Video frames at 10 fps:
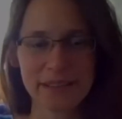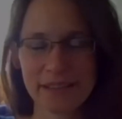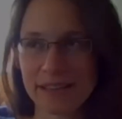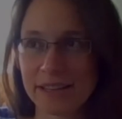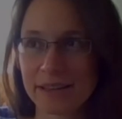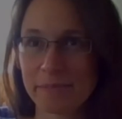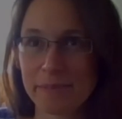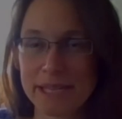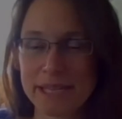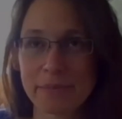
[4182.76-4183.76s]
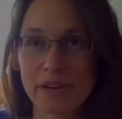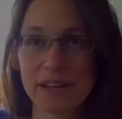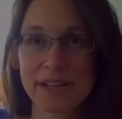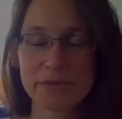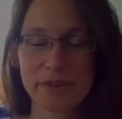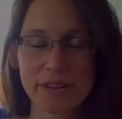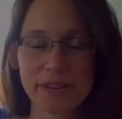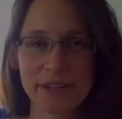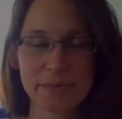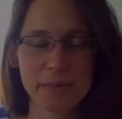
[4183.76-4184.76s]
uh, Peter Müller has written
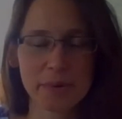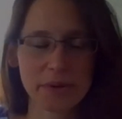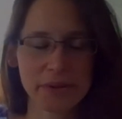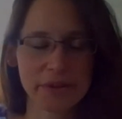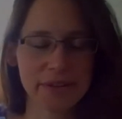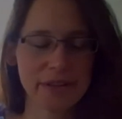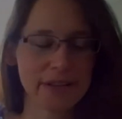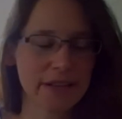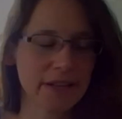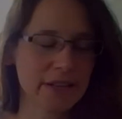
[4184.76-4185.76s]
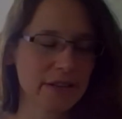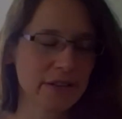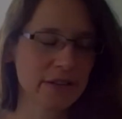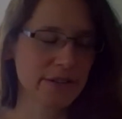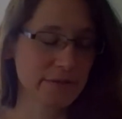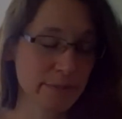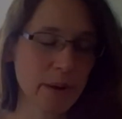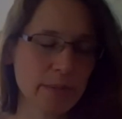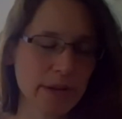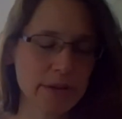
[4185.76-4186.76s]
his book on uh, small
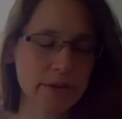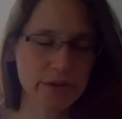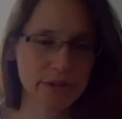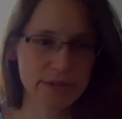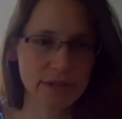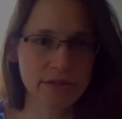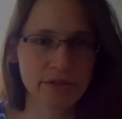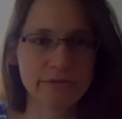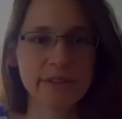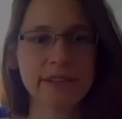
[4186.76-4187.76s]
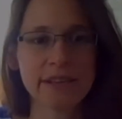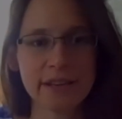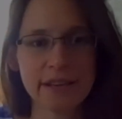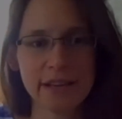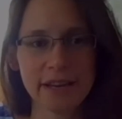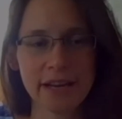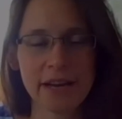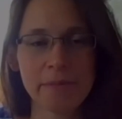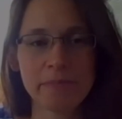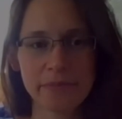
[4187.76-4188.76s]
molecule crystallography. Mm-hmm.
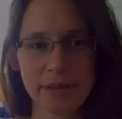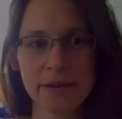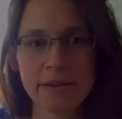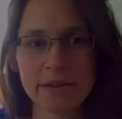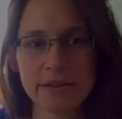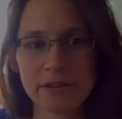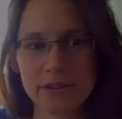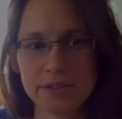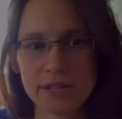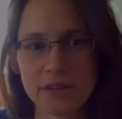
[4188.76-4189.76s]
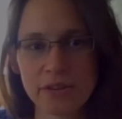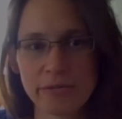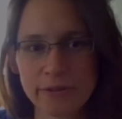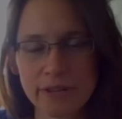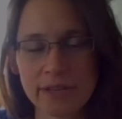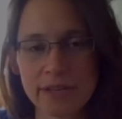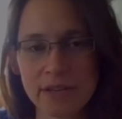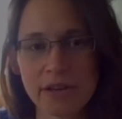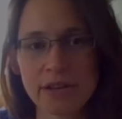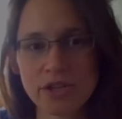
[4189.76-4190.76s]
Um, in crystallography, the
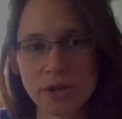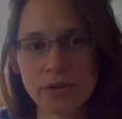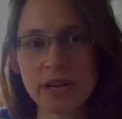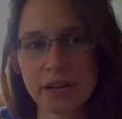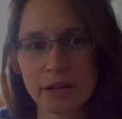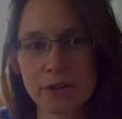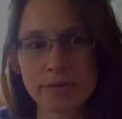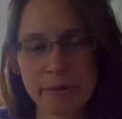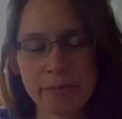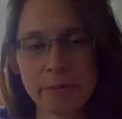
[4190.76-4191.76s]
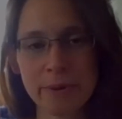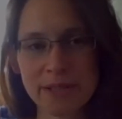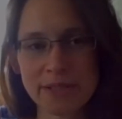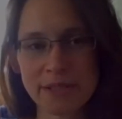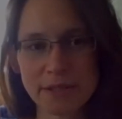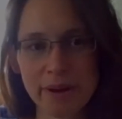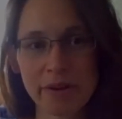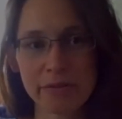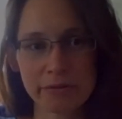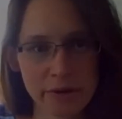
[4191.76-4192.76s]
knowledge only goes from the master's
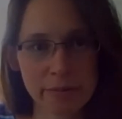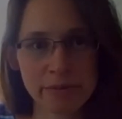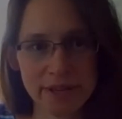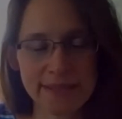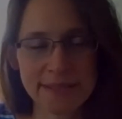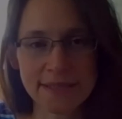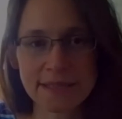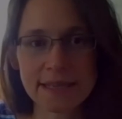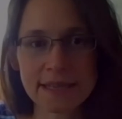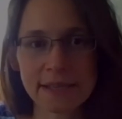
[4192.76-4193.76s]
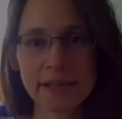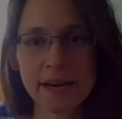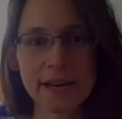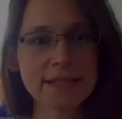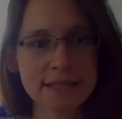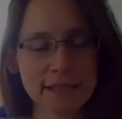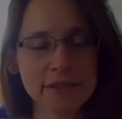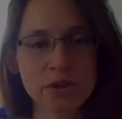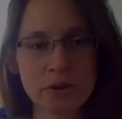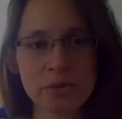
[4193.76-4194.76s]
mouth to the apprentice's ear. And it's still
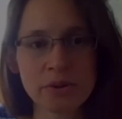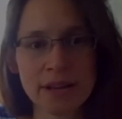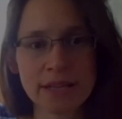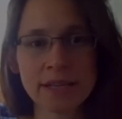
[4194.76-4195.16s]
true that